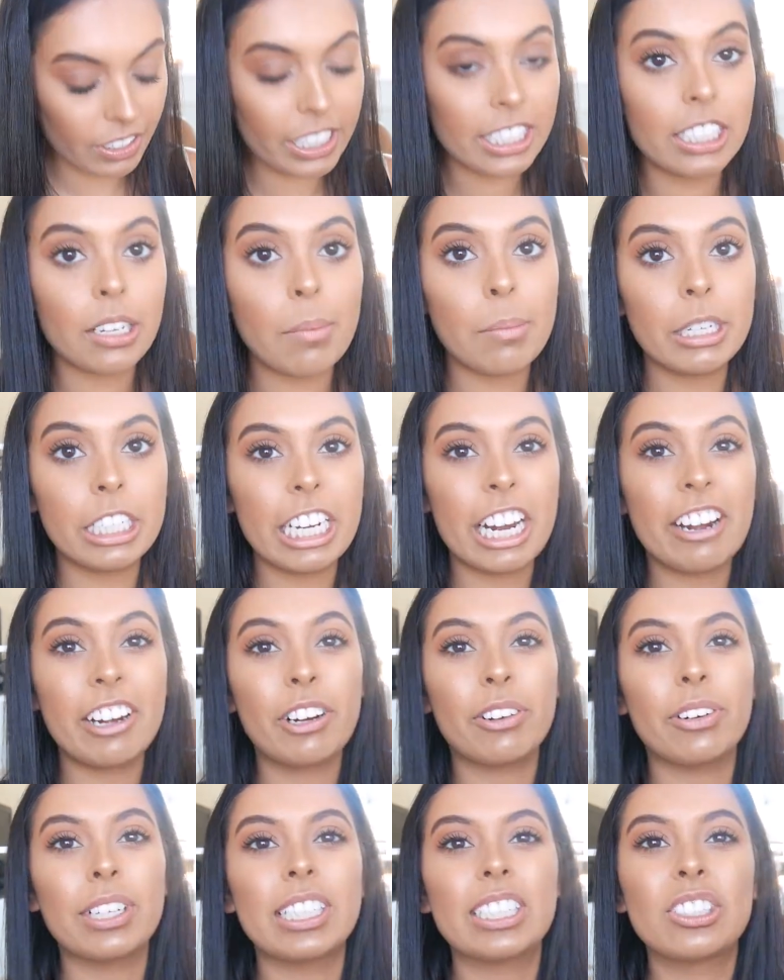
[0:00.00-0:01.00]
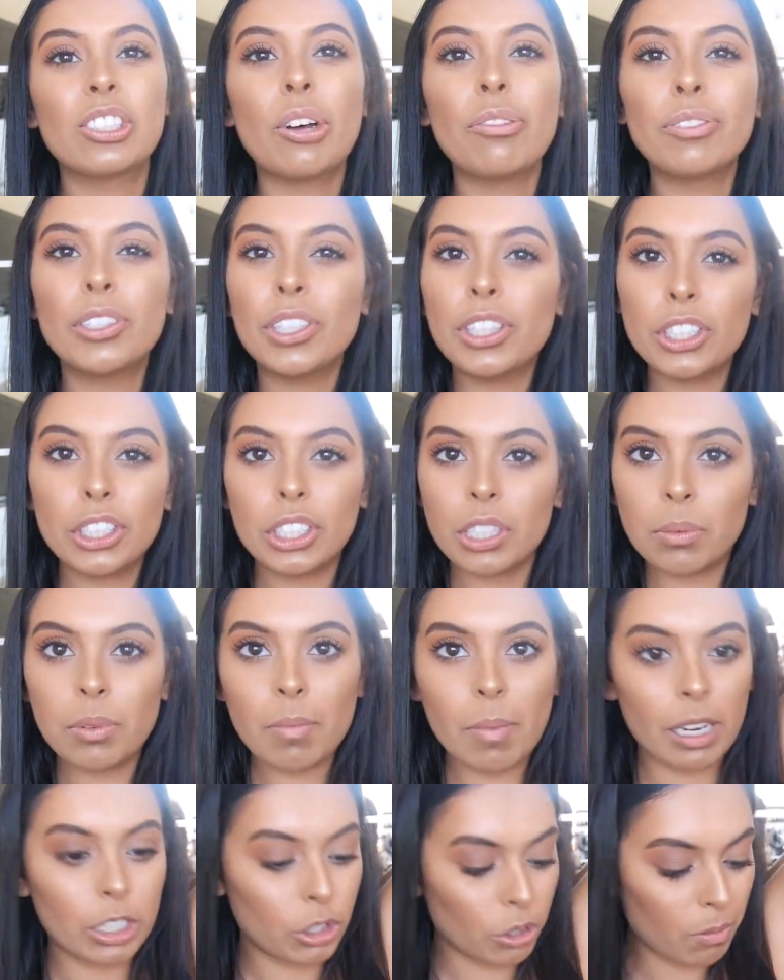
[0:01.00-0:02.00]
This material is softer than some of
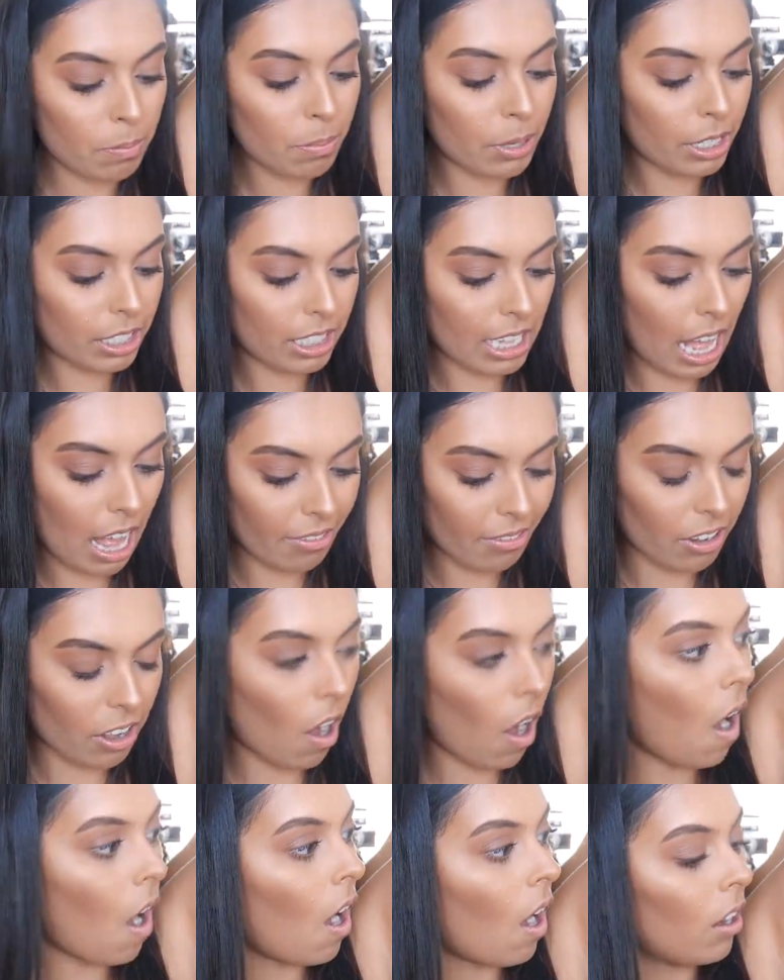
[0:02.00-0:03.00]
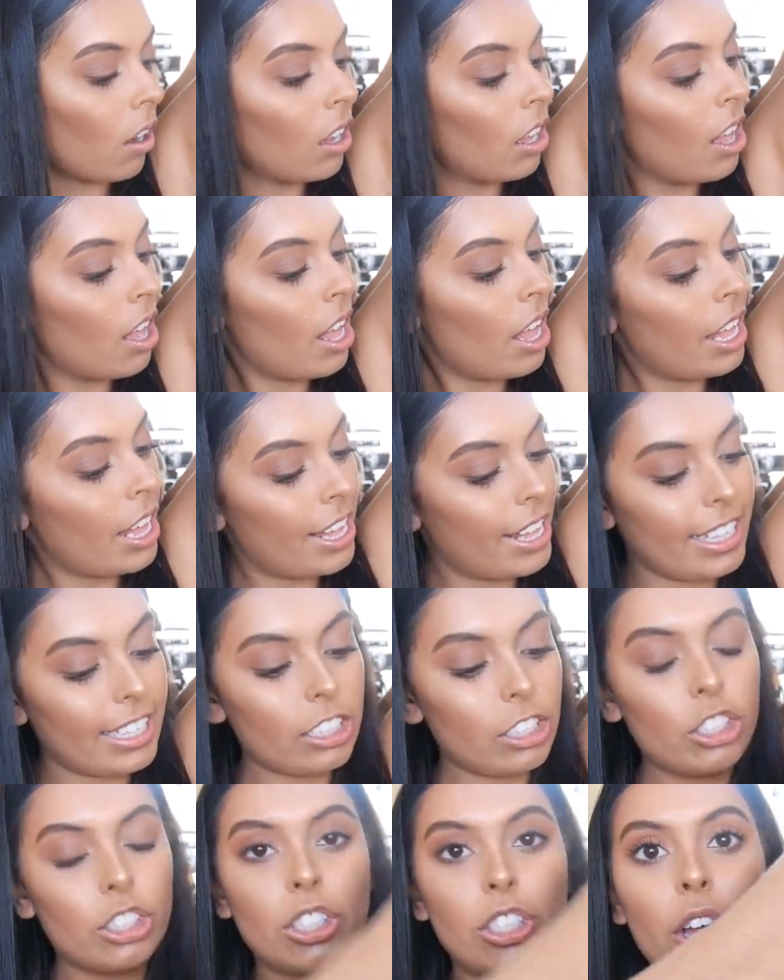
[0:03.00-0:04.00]
my jumpers that I've got. It's
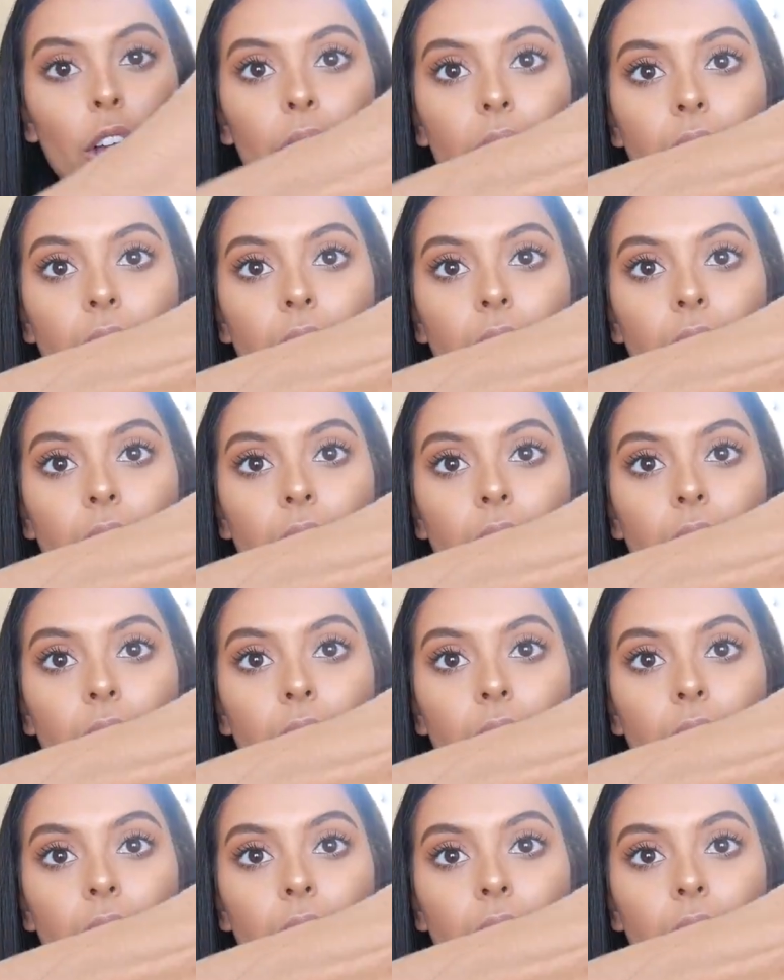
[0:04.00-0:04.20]
so